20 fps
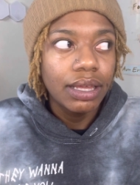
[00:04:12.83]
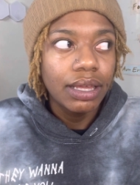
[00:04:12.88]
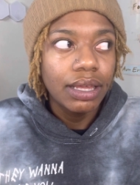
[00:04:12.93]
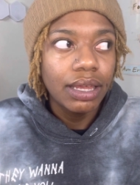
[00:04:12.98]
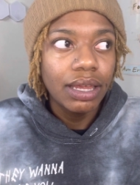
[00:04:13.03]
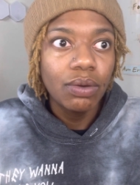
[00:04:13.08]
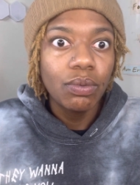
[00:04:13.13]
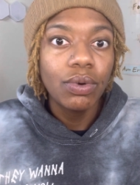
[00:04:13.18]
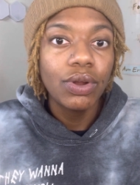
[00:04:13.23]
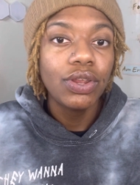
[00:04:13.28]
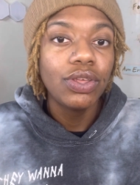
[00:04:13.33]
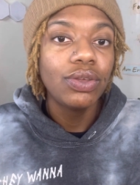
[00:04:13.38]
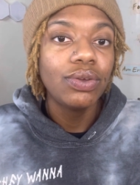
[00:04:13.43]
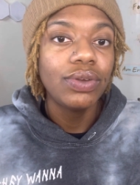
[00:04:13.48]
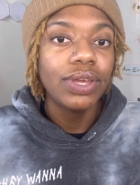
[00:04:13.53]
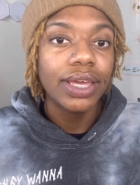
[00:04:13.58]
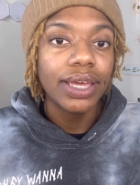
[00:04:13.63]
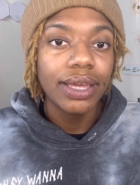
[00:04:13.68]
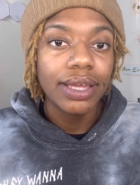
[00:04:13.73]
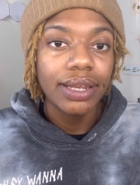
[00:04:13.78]
And what do you
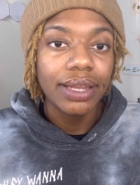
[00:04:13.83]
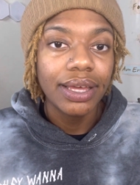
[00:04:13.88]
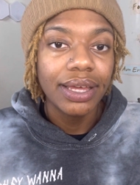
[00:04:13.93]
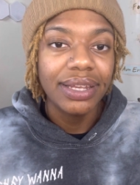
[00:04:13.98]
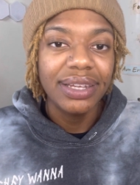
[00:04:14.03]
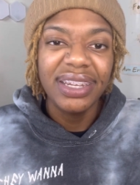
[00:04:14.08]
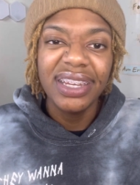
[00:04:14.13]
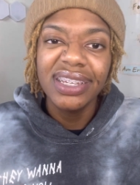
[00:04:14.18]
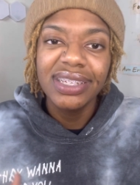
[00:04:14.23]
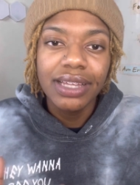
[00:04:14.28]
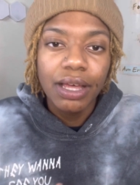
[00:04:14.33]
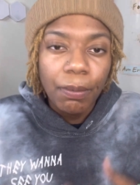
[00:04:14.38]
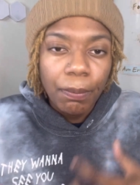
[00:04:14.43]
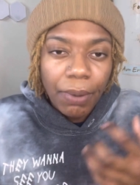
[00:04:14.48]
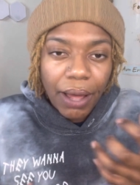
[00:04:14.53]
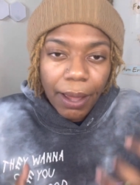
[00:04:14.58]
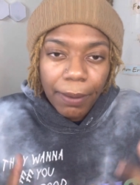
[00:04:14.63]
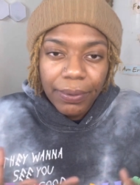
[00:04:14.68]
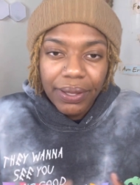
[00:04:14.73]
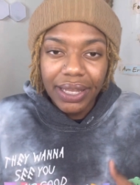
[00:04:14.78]
get? A
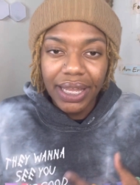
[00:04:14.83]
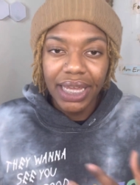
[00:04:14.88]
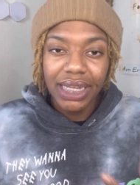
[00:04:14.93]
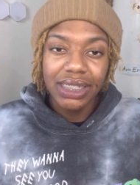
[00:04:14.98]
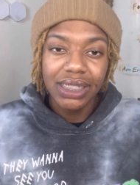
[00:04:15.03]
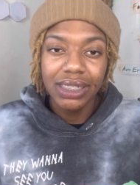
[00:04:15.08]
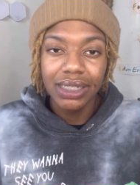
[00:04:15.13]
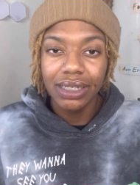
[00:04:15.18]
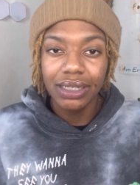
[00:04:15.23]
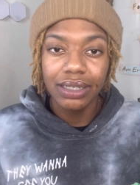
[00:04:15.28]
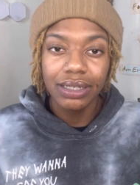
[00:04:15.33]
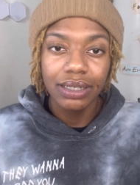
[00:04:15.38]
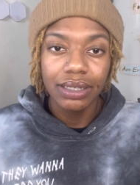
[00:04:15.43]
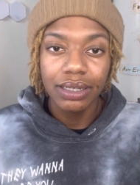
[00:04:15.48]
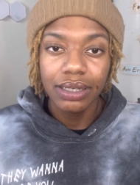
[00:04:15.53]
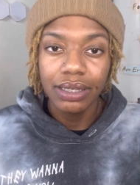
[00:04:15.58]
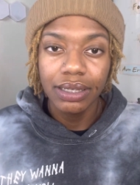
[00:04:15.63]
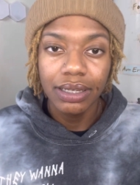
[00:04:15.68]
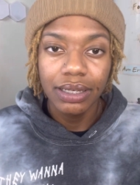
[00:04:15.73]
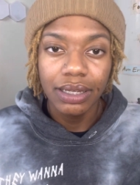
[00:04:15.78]
discombobulation.
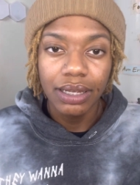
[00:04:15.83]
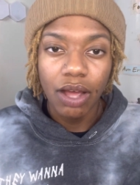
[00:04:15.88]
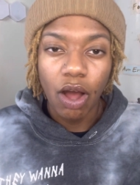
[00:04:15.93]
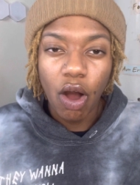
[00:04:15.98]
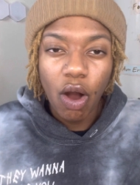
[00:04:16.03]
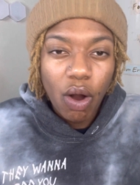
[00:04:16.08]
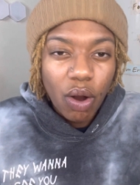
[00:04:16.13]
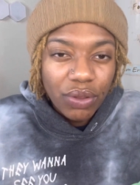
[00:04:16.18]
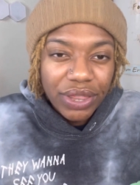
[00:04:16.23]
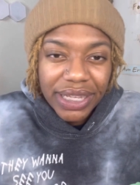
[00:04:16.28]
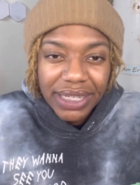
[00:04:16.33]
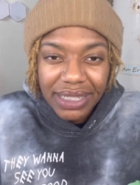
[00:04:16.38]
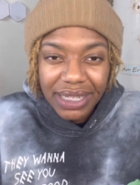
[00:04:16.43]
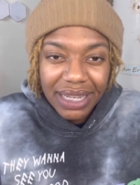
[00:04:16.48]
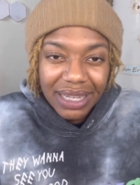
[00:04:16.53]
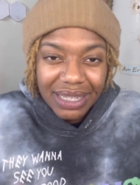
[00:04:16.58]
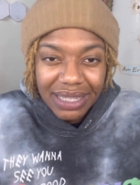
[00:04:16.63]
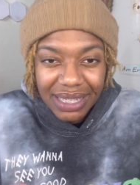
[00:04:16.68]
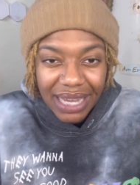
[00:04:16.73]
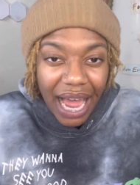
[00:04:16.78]
All this
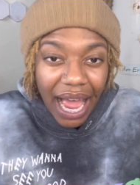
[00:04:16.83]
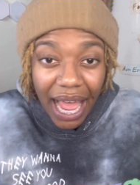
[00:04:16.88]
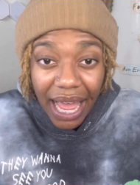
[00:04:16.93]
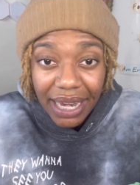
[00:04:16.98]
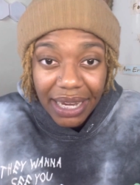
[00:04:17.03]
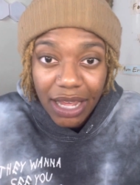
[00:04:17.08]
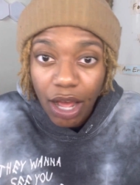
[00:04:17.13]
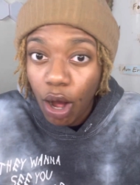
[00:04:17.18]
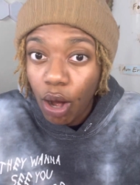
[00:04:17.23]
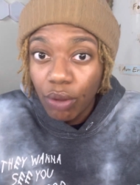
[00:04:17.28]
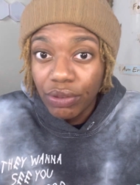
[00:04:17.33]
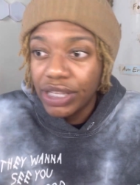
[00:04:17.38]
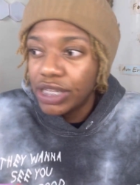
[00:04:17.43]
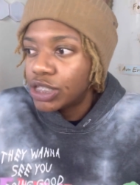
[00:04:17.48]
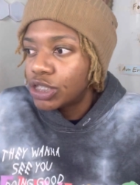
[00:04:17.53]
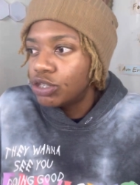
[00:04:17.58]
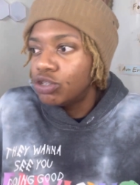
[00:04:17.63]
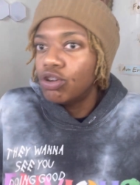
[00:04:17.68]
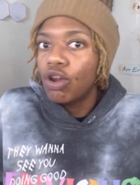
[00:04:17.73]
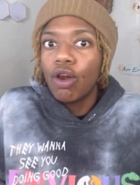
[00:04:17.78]
anxiety, all
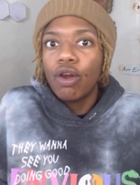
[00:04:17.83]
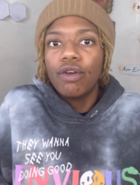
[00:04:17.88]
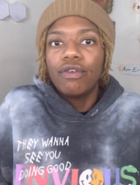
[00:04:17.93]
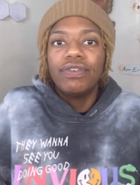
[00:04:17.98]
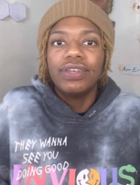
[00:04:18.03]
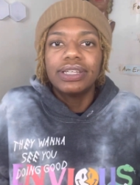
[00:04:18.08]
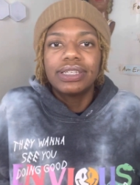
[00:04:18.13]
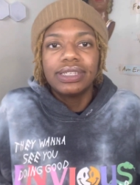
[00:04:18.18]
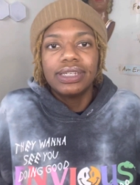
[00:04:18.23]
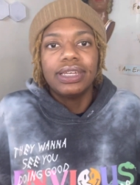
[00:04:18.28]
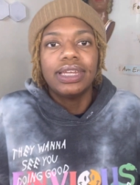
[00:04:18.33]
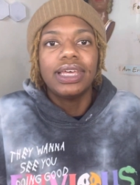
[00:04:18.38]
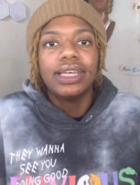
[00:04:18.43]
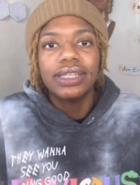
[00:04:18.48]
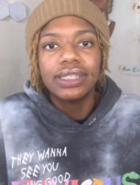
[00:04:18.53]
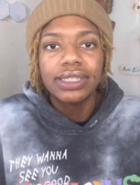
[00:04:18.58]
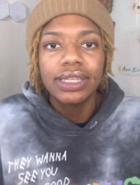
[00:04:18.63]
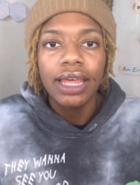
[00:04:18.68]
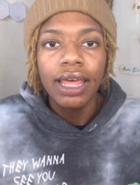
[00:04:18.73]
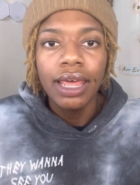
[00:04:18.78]
this
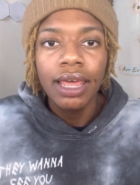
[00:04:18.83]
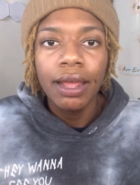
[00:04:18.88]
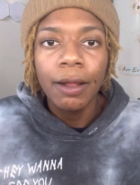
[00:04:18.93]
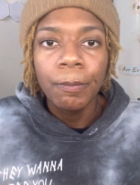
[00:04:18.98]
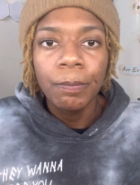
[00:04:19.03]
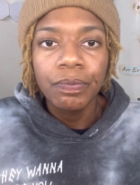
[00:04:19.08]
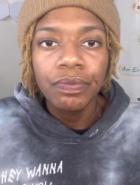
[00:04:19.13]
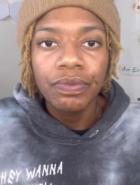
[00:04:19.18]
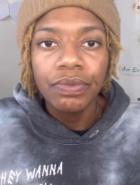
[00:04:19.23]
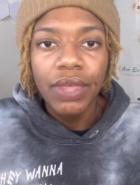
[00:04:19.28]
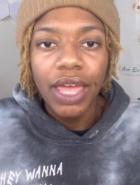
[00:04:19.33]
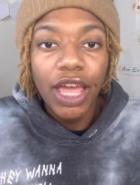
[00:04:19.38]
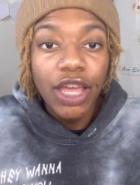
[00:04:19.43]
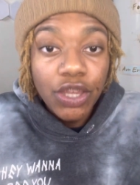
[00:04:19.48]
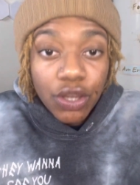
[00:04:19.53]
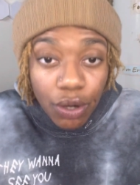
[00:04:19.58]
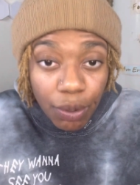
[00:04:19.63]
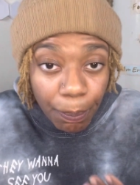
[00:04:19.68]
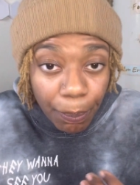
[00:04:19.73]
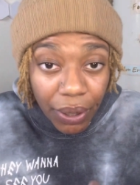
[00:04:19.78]
nervousness and
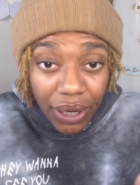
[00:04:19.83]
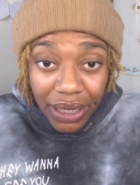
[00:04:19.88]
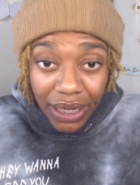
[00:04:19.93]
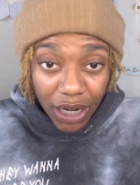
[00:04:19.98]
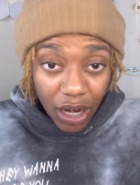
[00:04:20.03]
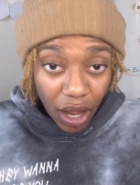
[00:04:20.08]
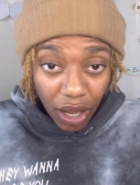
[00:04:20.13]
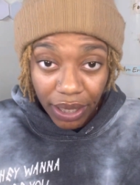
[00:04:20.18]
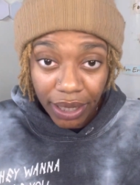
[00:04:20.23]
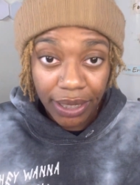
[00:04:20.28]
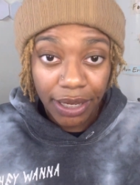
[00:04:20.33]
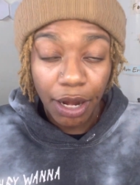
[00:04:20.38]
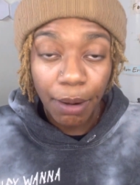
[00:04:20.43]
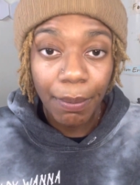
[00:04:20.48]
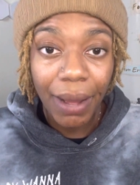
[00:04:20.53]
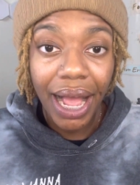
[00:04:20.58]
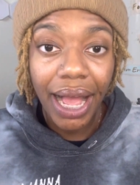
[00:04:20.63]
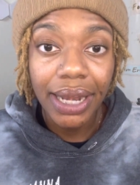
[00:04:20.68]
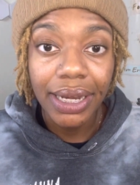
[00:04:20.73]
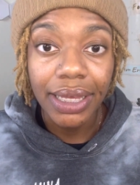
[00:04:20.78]
you're putting it all in your
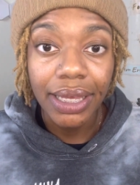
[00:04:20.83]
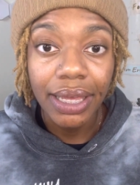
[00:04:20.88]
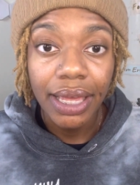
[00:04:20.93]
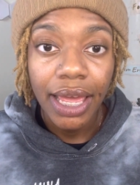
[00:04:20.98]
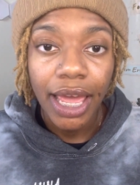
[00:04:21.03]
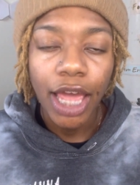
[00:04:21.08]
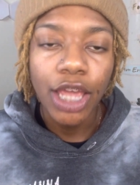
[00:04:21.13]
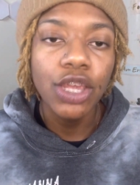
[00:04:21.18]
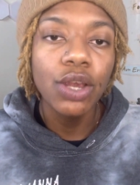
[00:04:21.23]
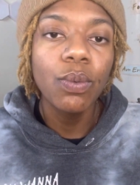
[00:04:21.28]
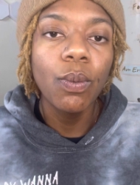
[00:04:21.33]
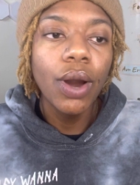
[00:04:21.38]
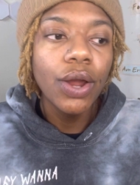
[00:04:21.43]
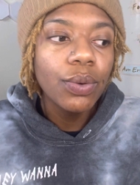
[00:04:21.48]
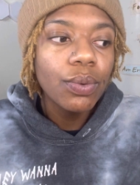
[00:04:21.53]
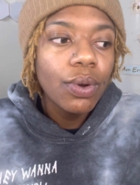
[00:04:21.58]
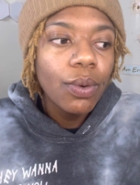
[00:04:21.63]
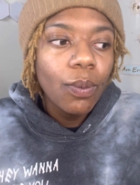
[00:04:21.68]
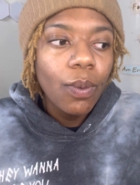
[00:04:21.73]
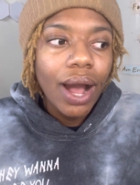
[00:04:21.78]
body and you're
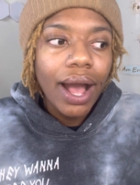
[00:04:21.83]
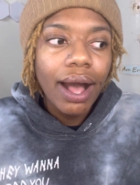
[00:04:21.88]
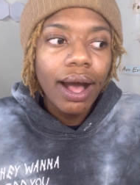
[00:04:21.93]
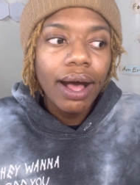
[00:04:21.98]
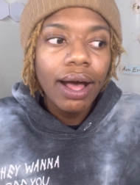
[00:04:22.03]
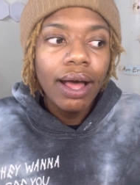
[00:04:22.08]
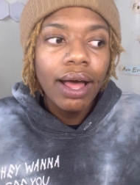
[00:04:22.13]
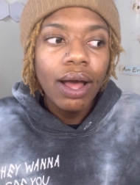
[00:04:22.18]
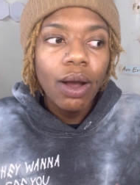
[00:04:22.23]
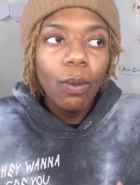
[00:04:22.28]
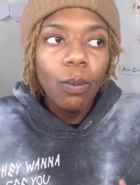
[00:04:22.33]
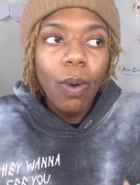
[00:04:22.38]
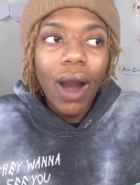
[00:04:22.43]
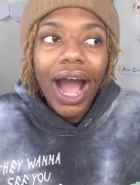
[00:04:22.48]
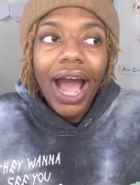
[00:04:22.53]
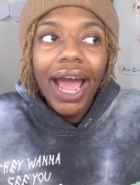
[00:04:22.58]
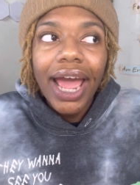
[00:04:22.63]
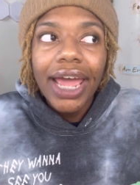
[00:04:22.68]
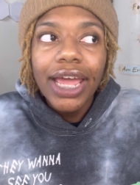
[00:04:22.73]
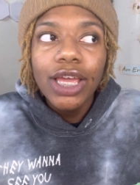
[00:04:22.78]
wondering why
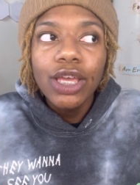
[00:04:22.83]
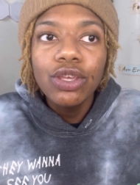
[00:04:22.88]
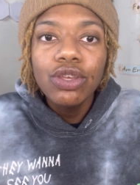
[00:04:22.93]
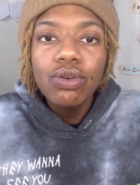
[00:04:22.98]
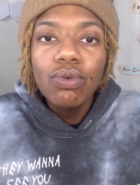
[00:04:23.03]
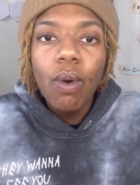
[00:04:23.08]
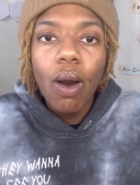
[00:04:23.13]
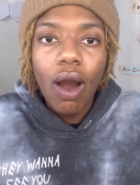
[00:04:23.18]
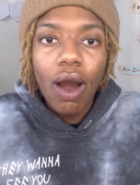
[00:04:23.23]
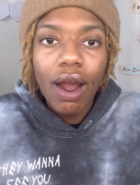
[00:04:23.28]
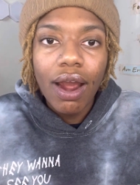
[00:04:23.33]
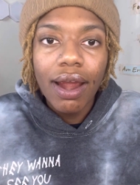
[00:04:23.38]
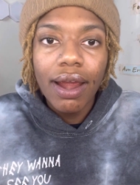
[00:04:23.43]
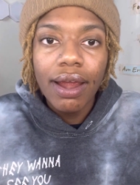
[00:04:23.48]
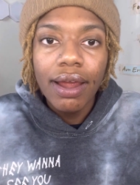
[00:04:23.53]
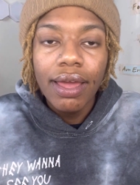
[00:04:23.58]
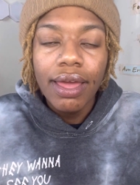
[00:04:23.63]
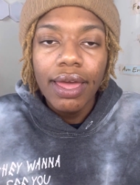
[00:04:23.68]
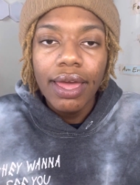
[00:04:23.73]
why you are